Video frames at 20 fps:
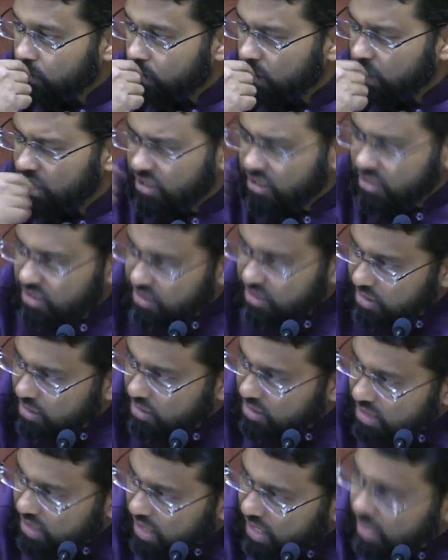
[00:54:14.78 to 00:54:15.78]

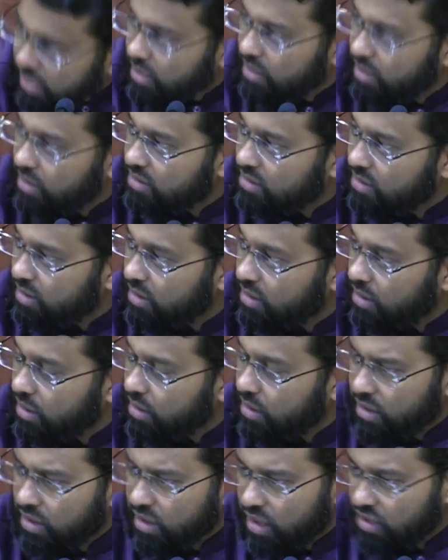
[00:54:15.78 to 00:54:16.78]
Instantaneously,
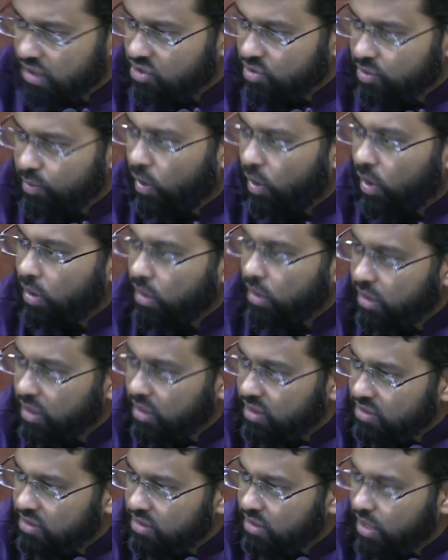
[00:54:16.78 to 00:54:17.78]
a small
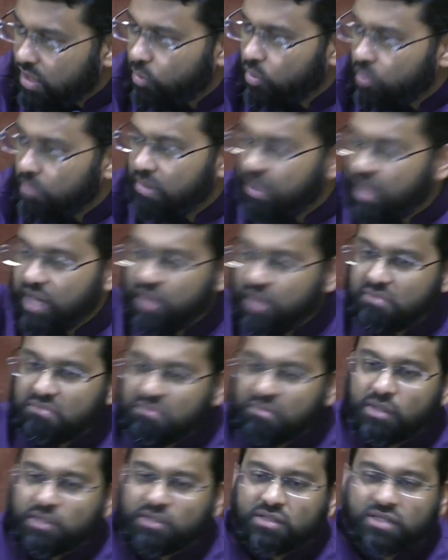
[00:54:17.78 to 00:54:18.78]
list, they were made
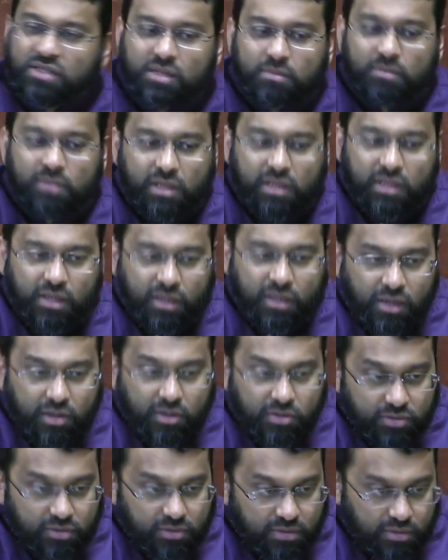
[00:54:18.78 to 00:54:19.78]

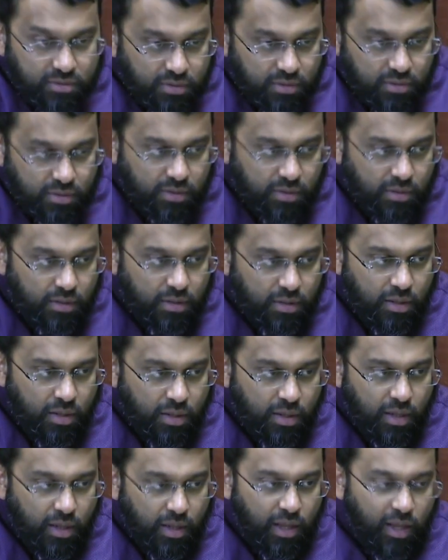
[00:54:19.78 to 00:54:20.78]
multimillionaires.
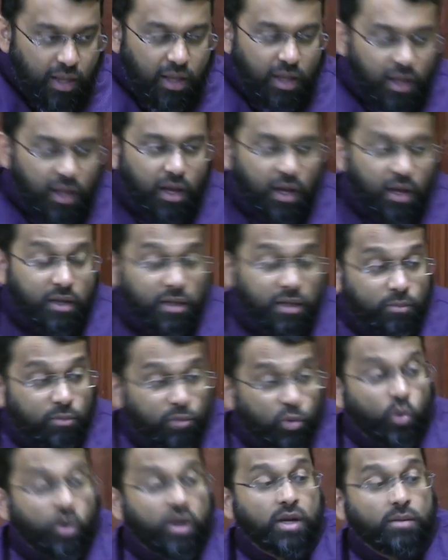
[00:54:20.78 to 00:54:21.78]

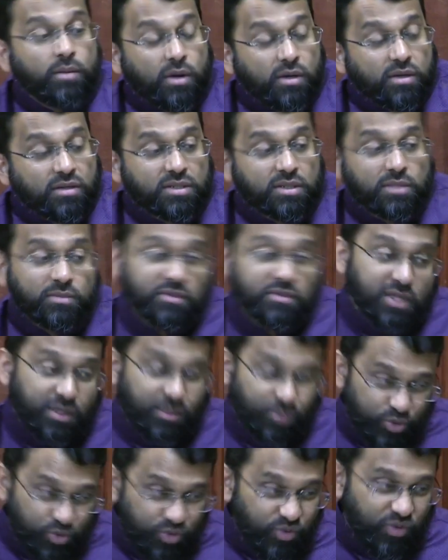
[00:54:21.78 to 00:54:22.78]
Number one amongst them is
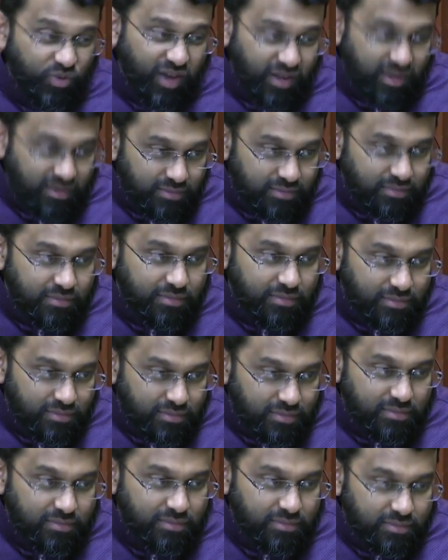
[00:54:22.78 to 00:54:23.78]
Abu Sufyan.
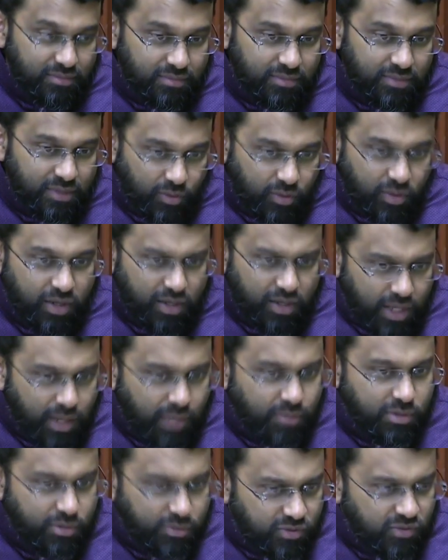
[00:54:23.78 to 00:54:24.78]
We're going to
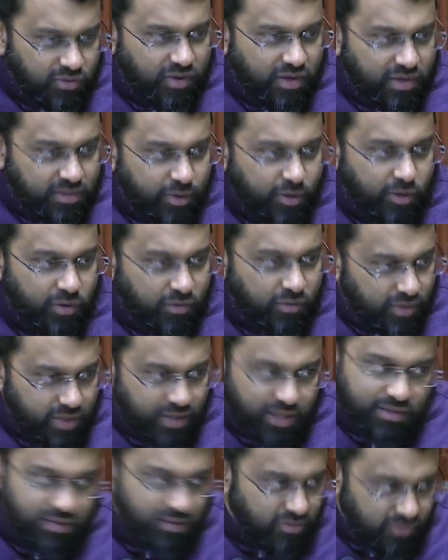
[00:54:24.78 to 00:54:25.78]
come to Abu Sufyan's biography.
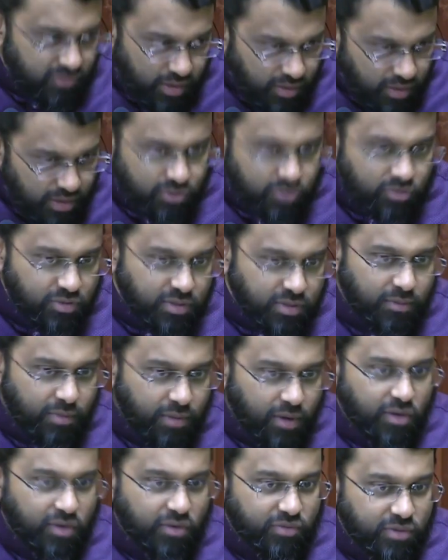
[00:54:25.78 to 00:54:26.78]
That's a very interesting
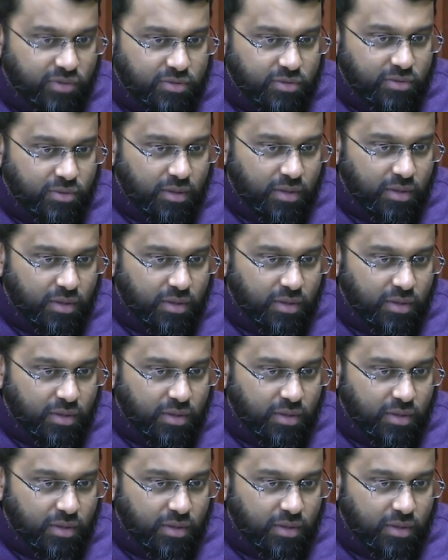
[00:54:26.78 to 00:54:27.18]
biography too.